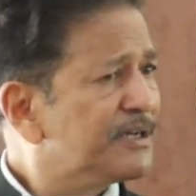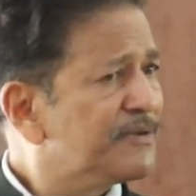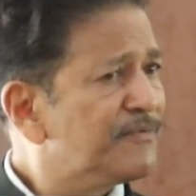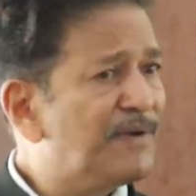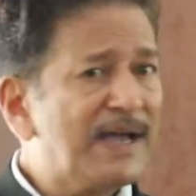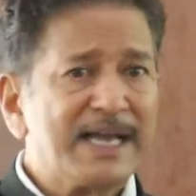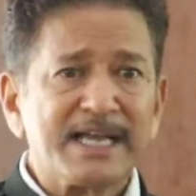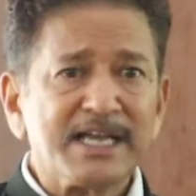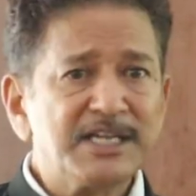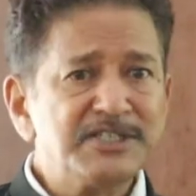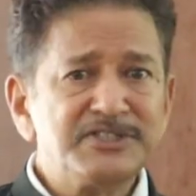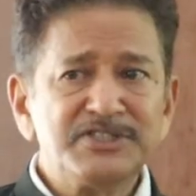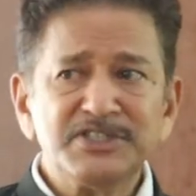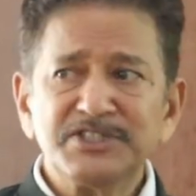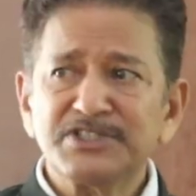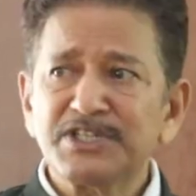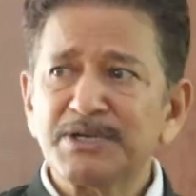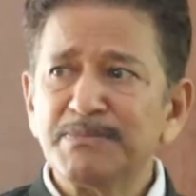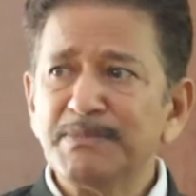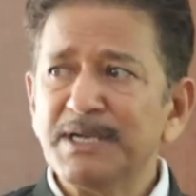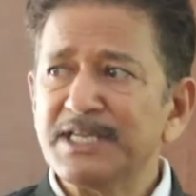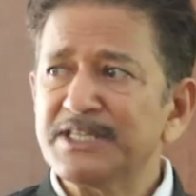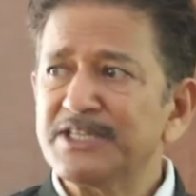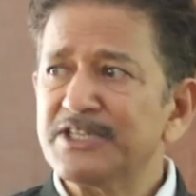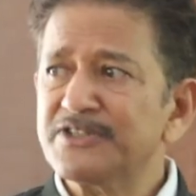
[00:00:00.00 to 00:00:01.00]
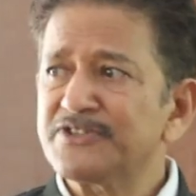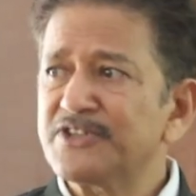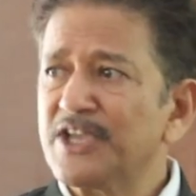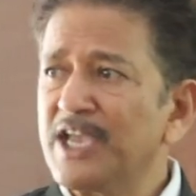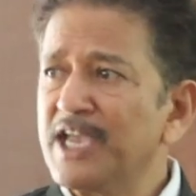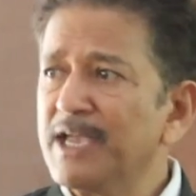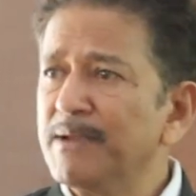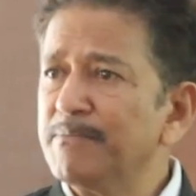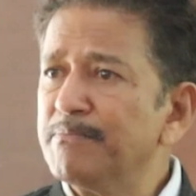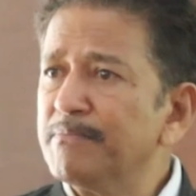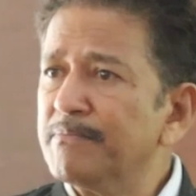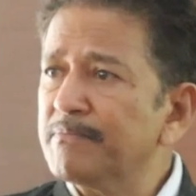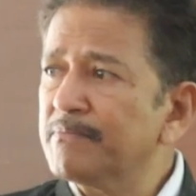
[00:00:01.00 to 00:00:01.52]
Vacancies remain the
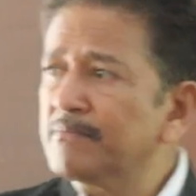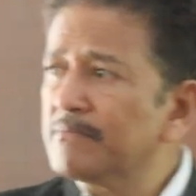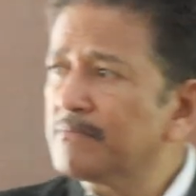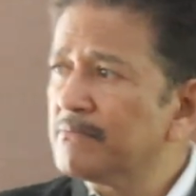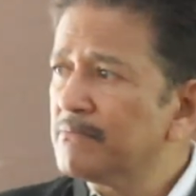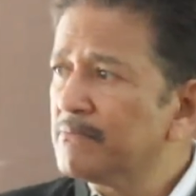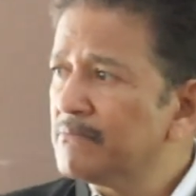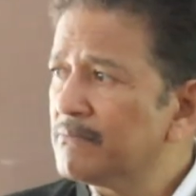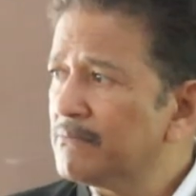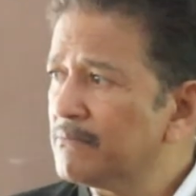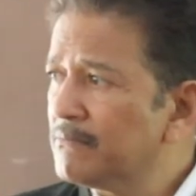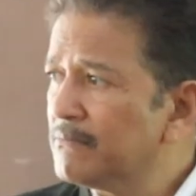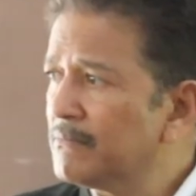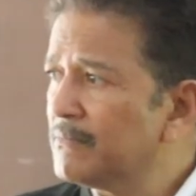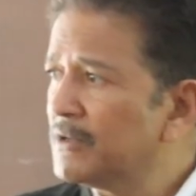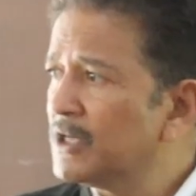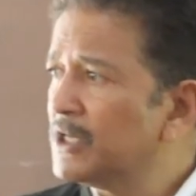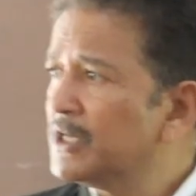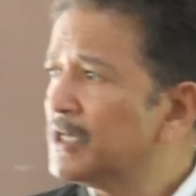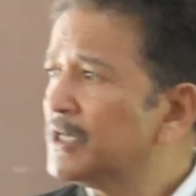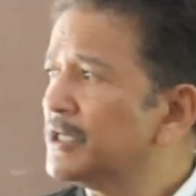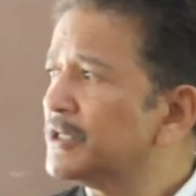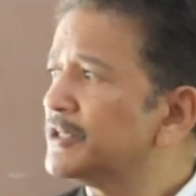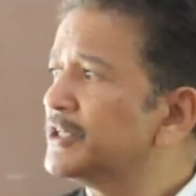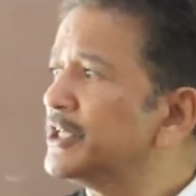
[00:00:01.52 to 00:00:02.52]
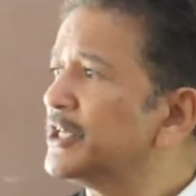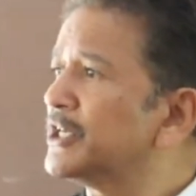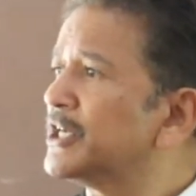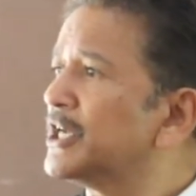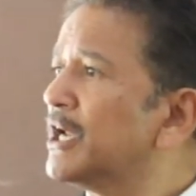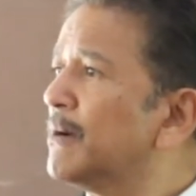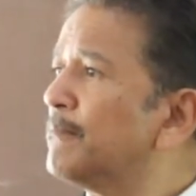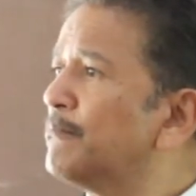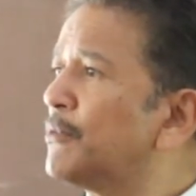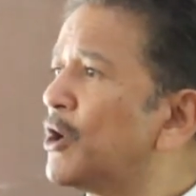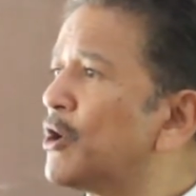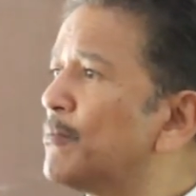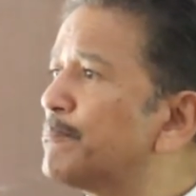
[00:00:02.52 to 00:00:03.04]
same. The
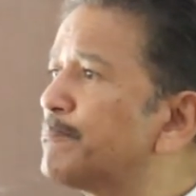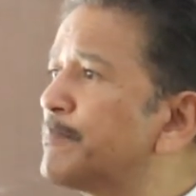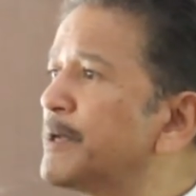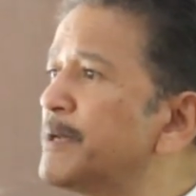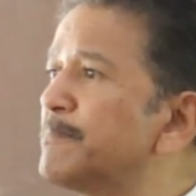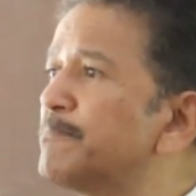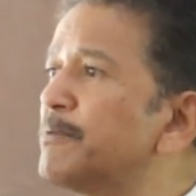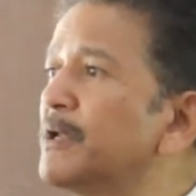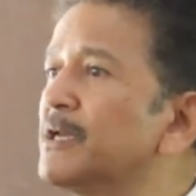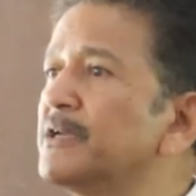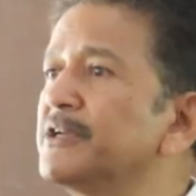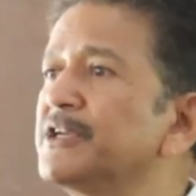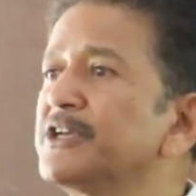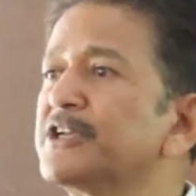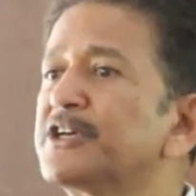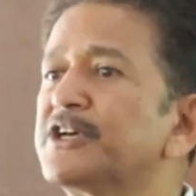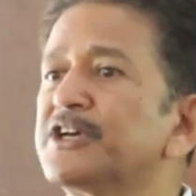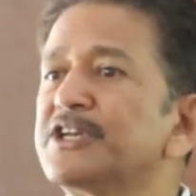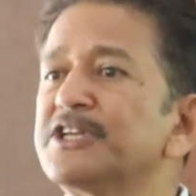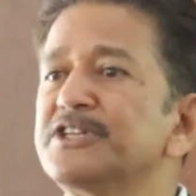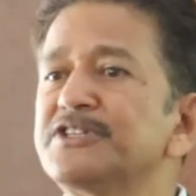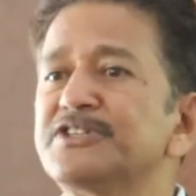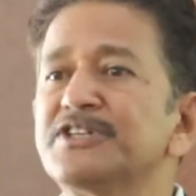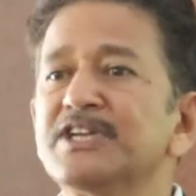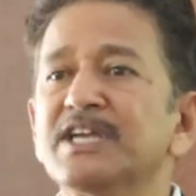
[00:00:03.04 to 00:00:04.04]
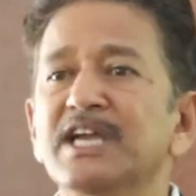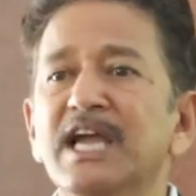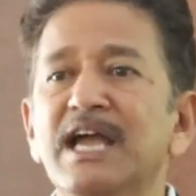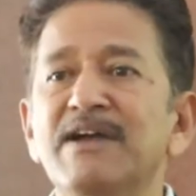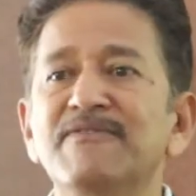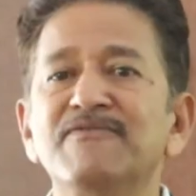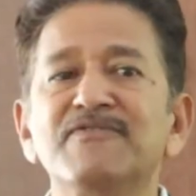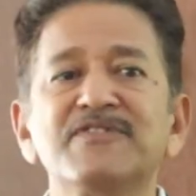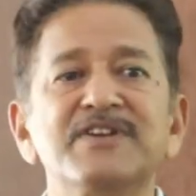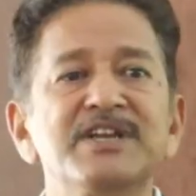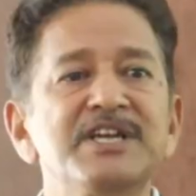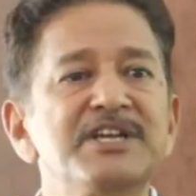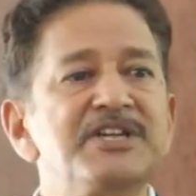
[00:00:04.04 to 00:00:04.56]
number of people increasing
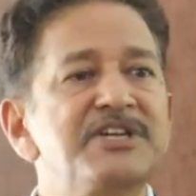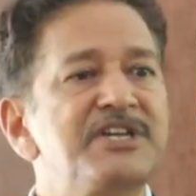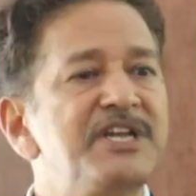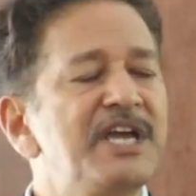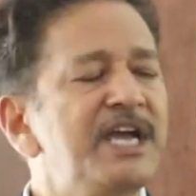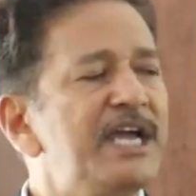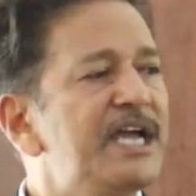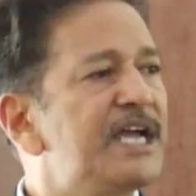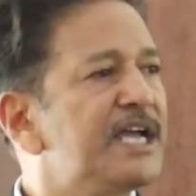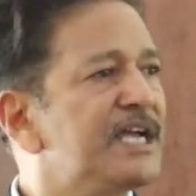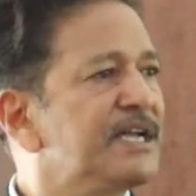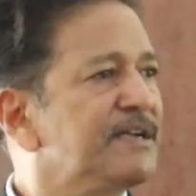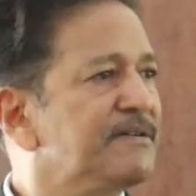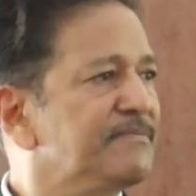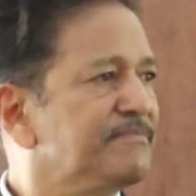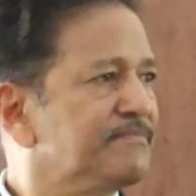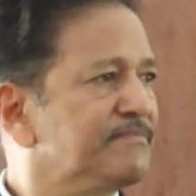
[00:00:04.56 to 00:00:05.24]
every day.